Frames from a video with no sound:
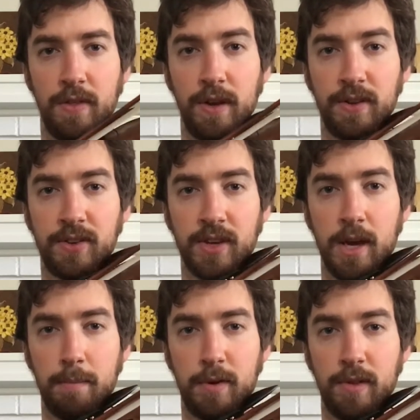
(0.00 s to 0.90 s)
then
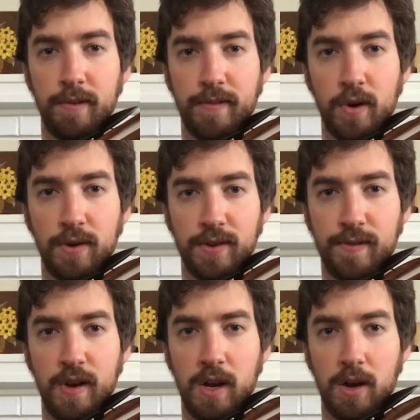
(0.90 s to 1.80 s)
skipped the first
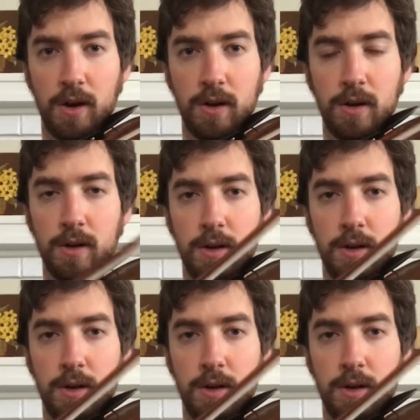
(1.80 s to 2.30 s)
finger,